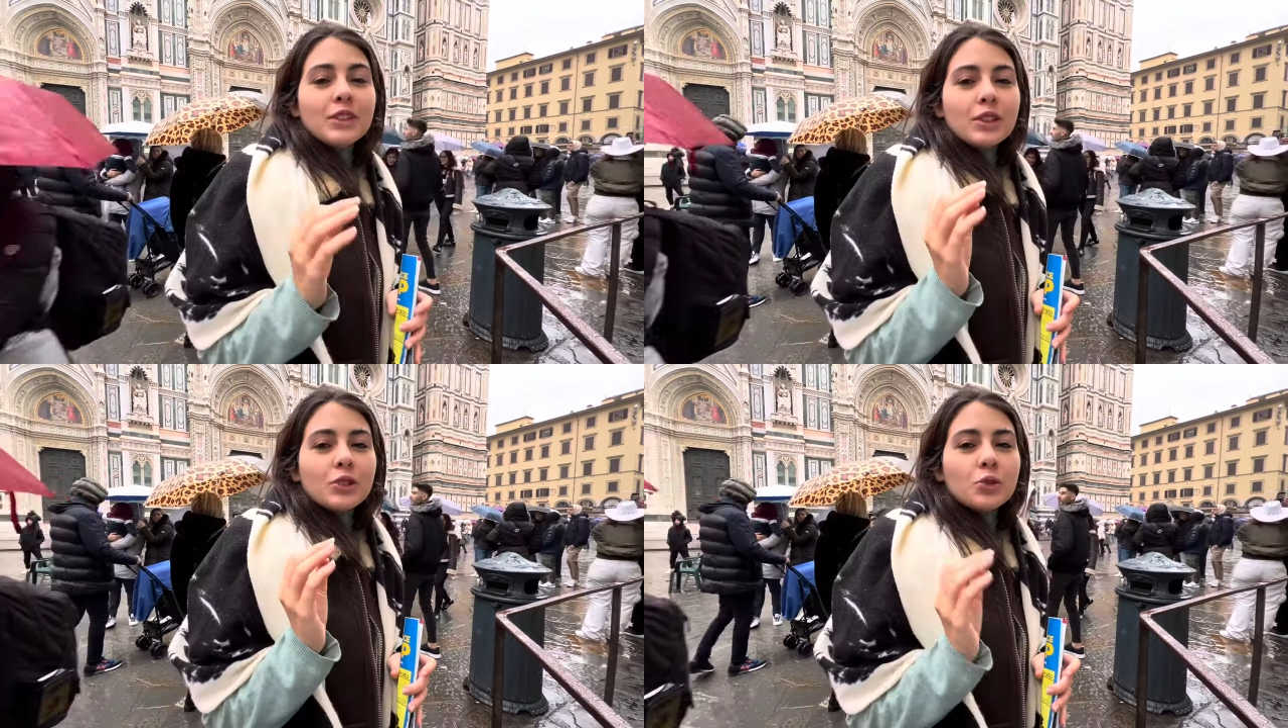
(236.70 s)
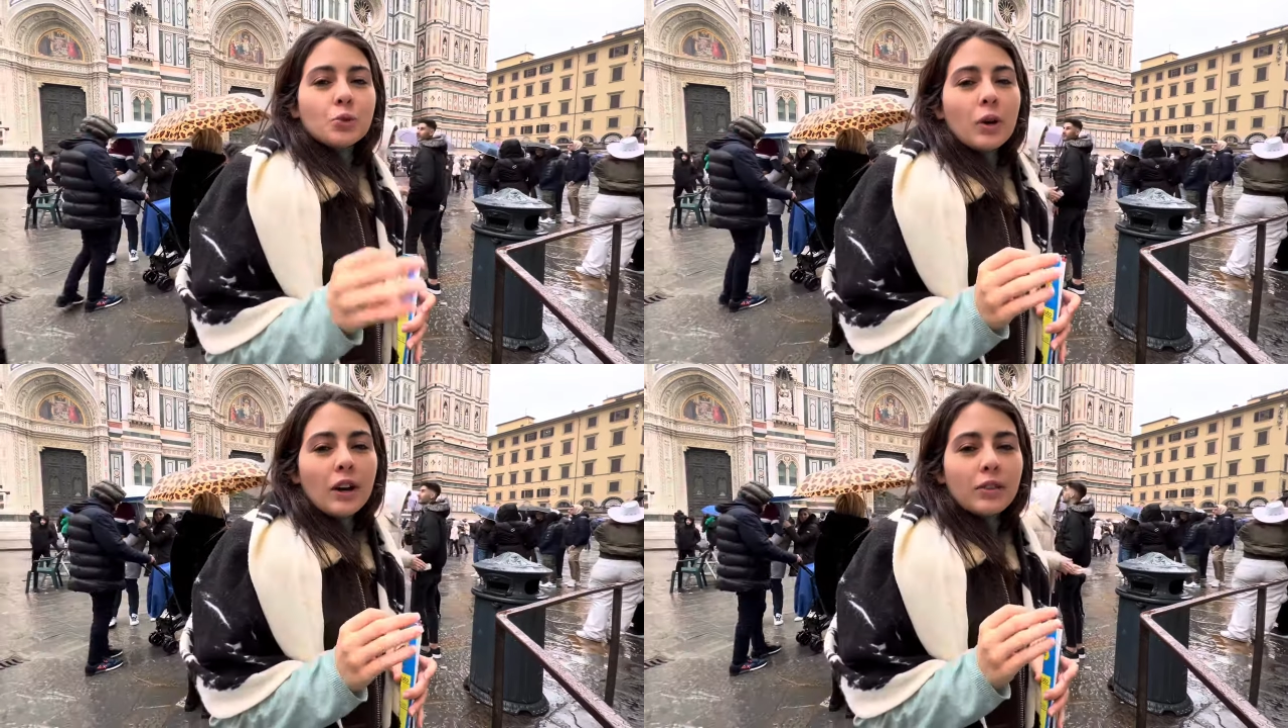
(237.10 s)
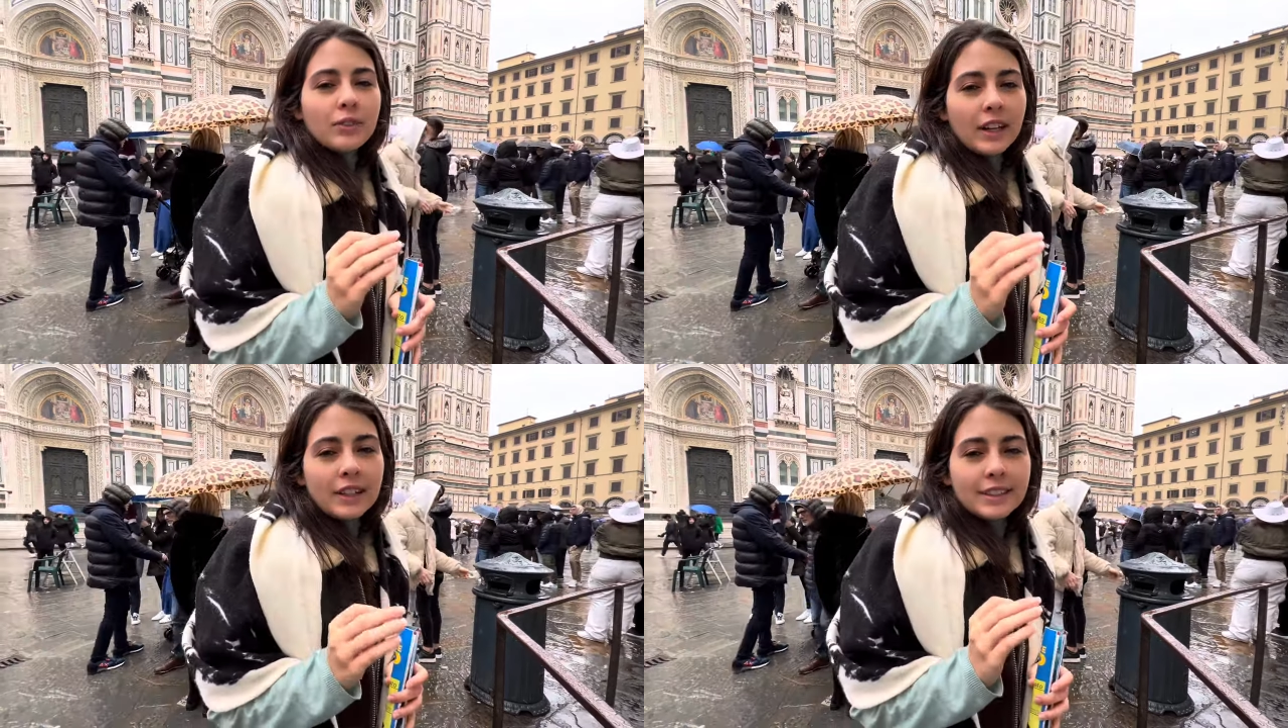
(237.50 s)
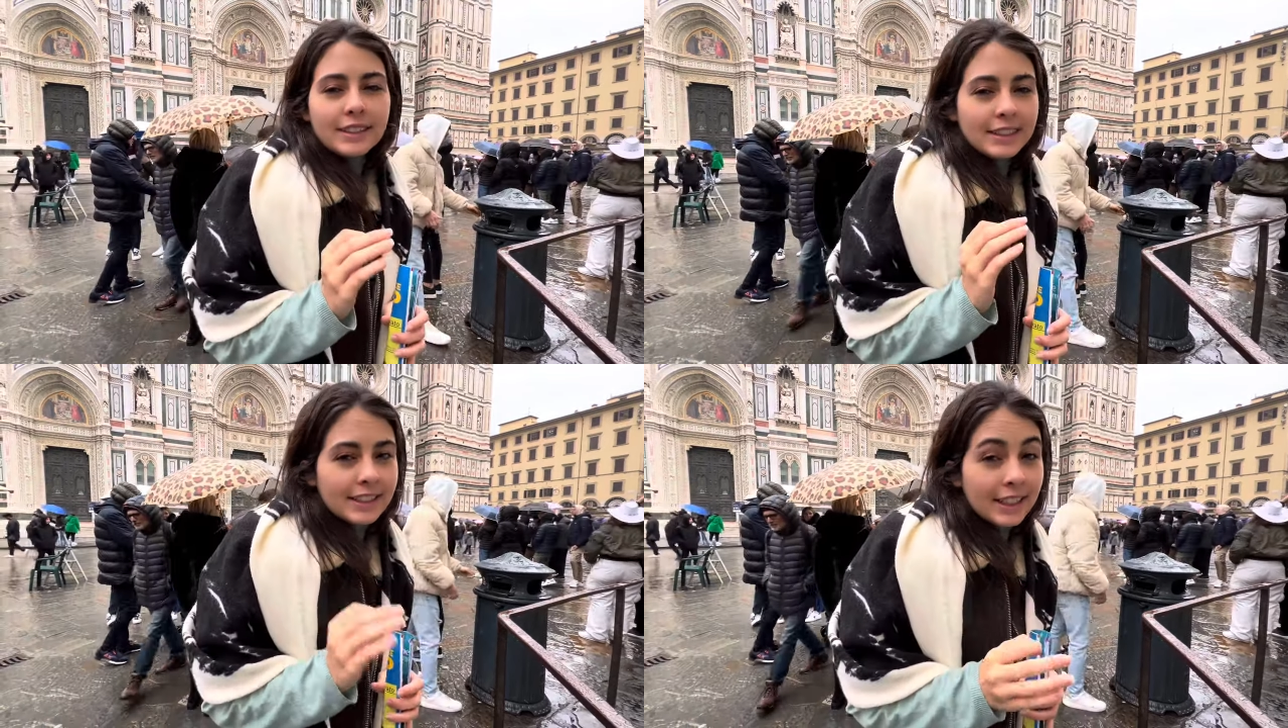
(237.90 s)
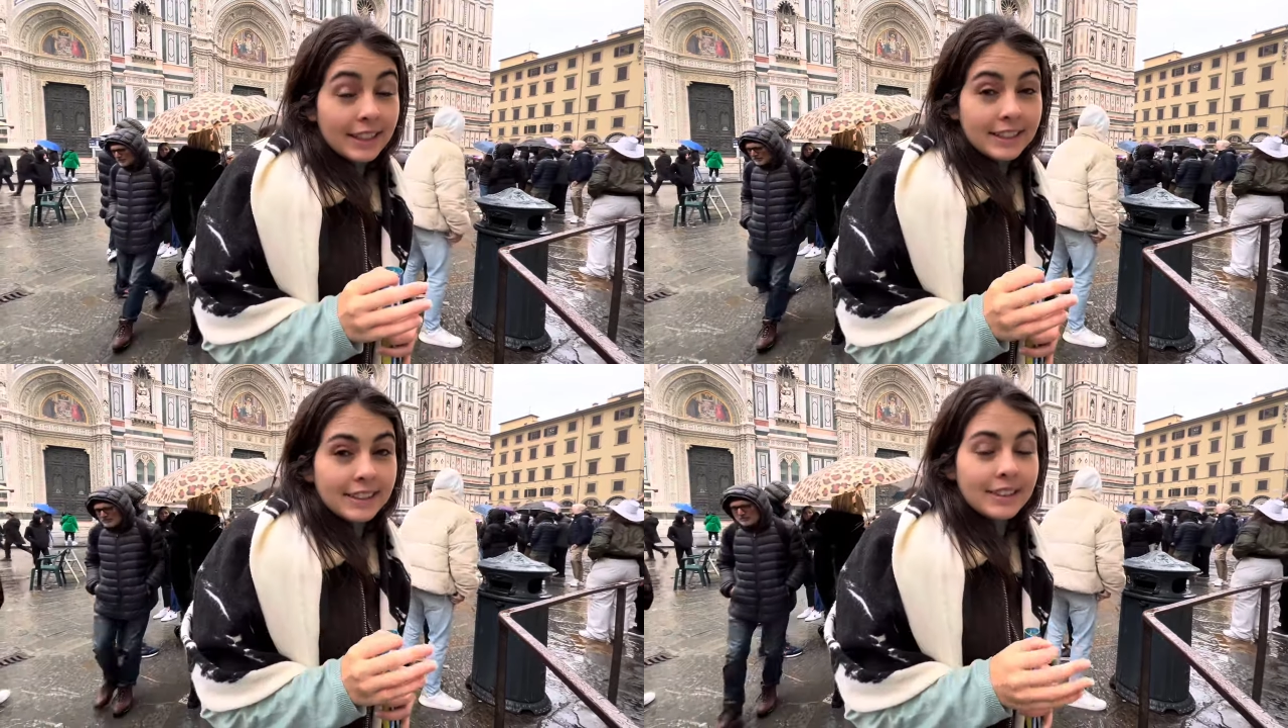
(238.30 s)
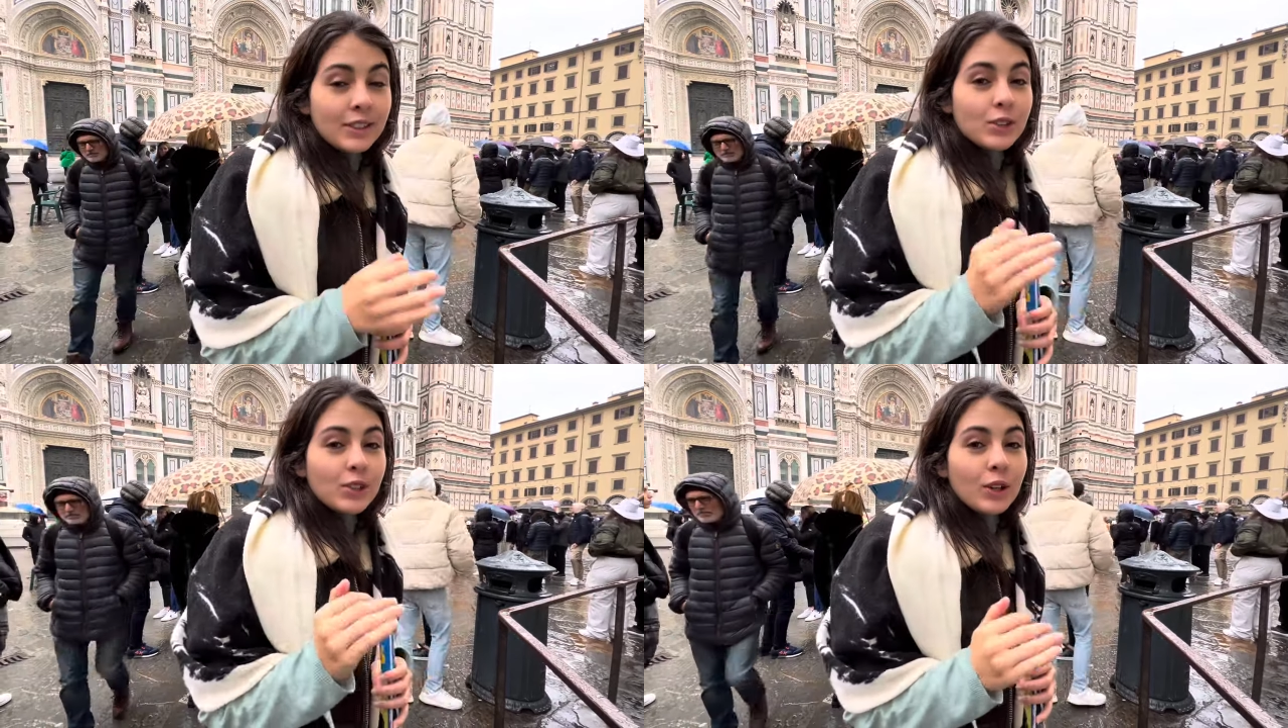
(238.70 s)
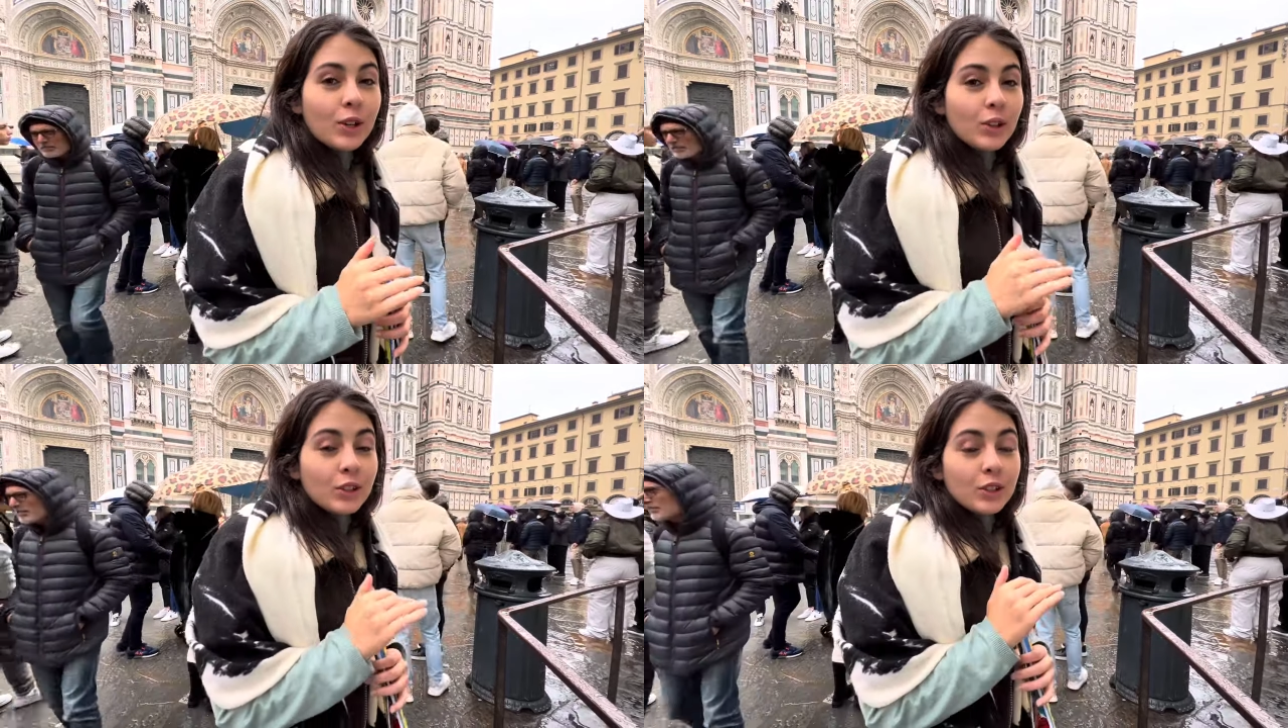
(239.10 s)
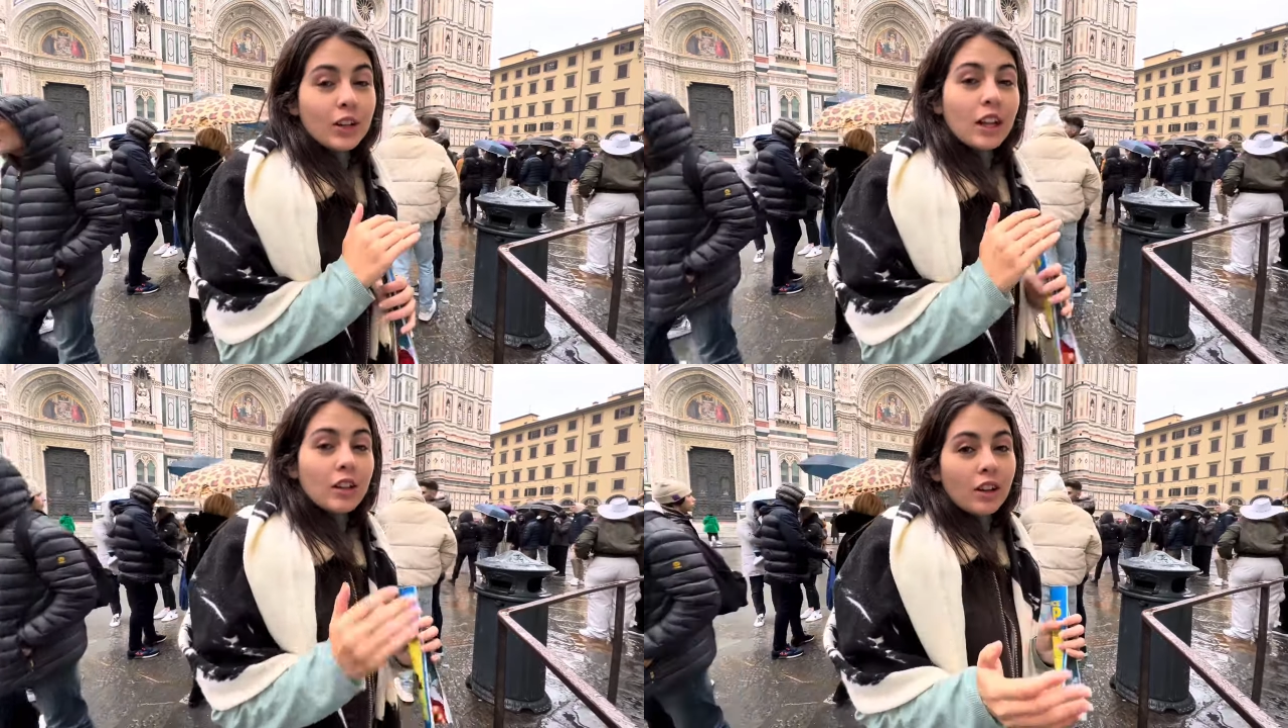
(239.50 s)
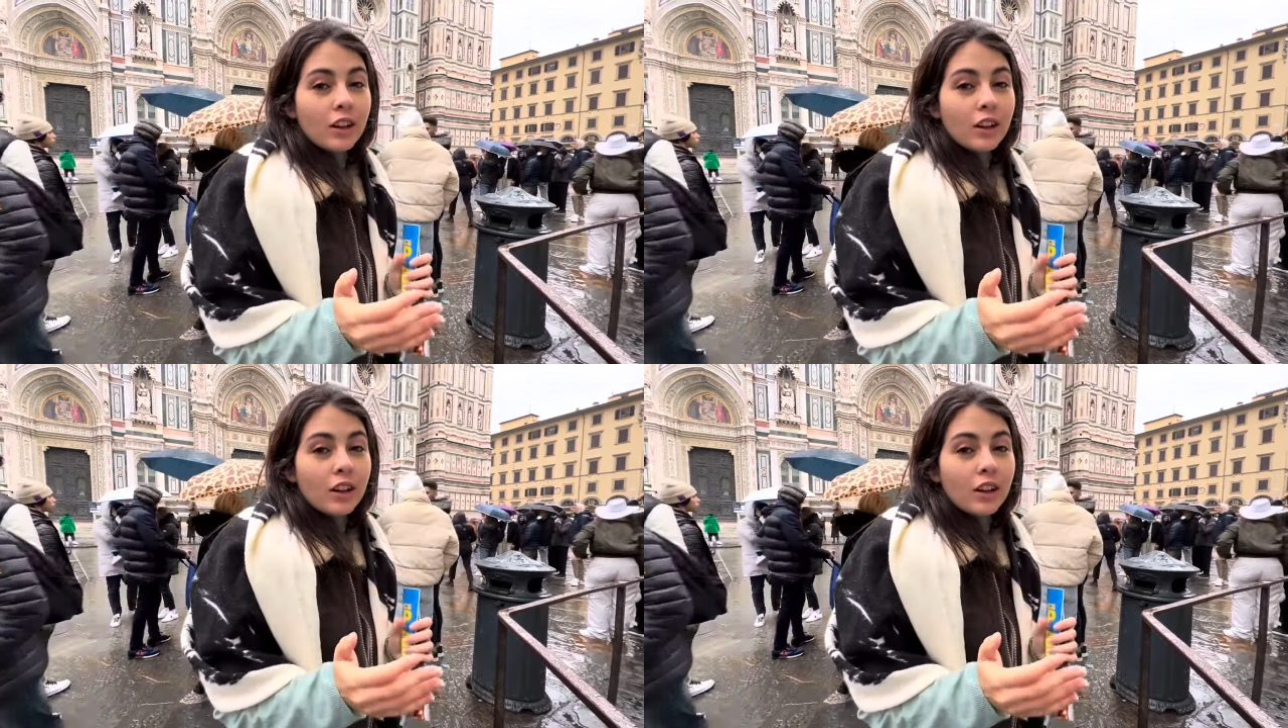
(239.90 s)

1296, so it took a lot